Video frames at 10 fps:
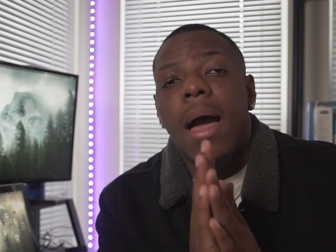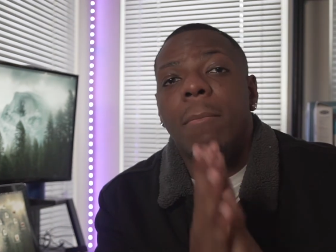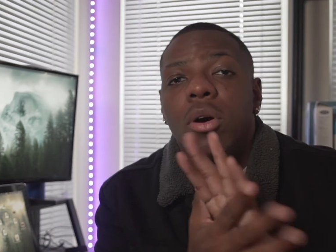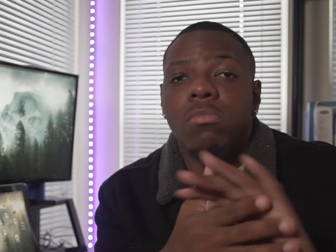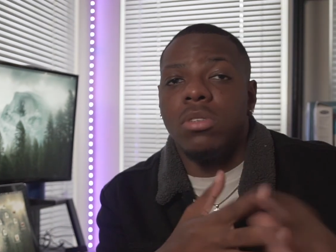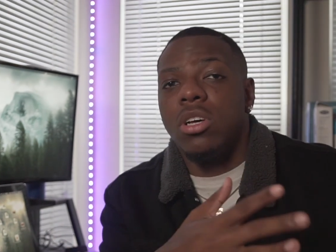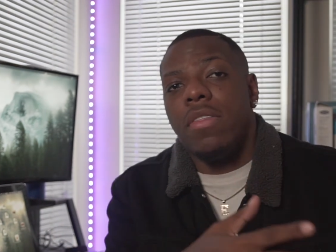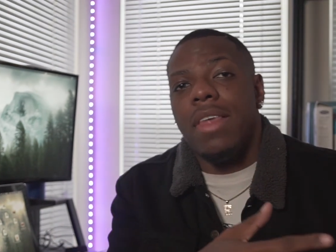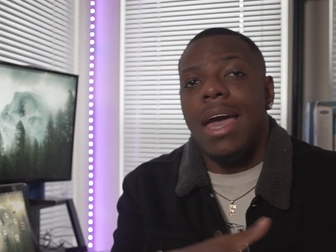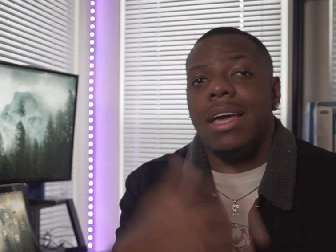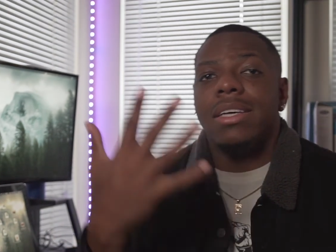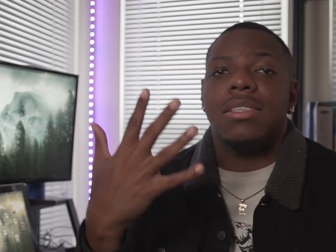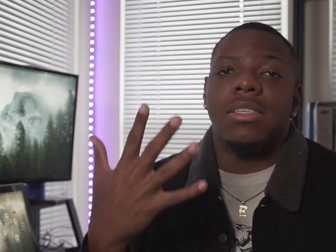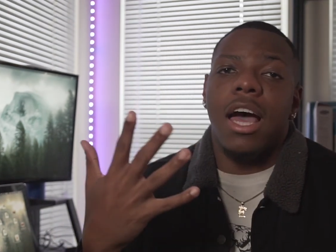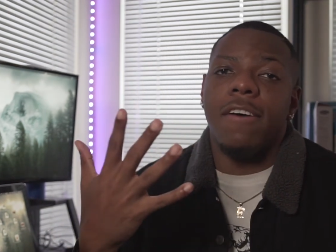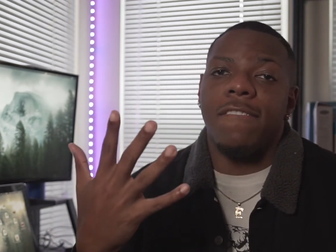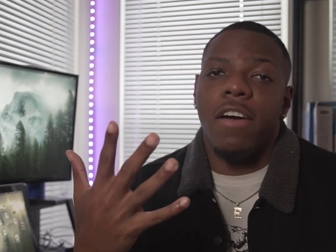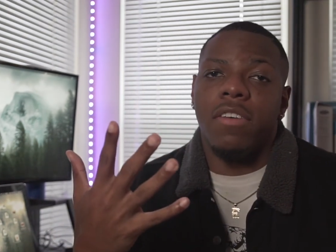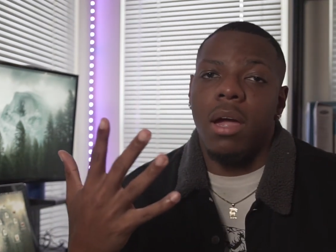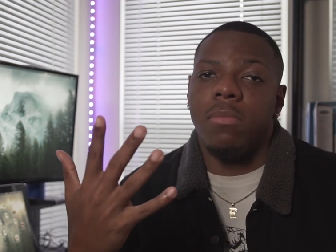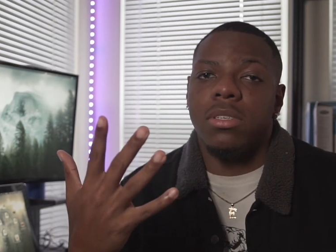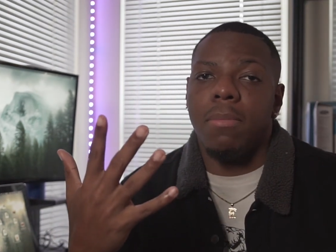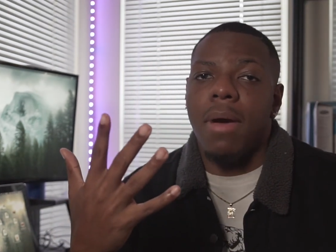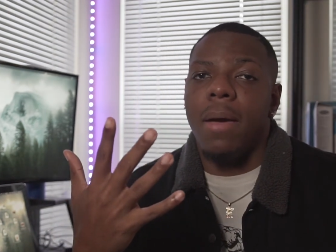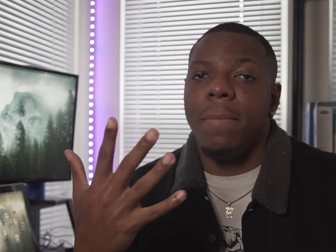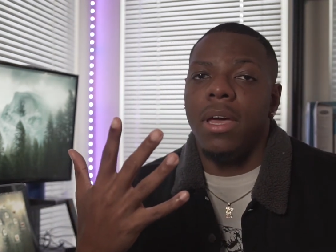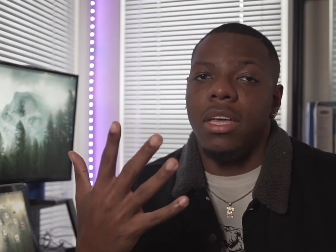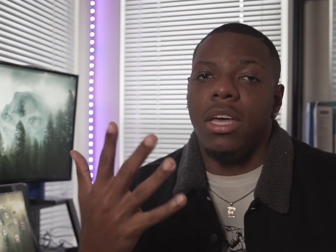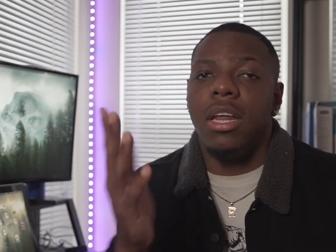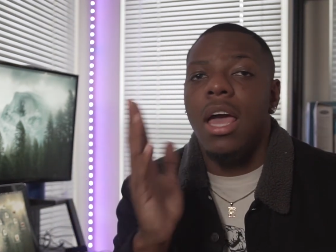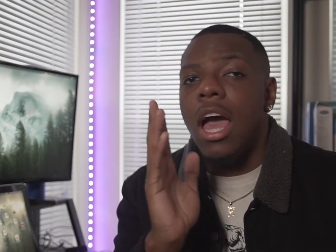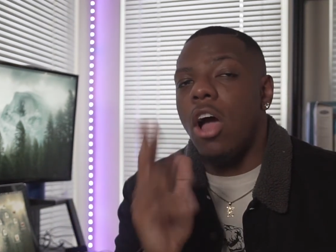Boom, so that is the top five cameras in my opinion.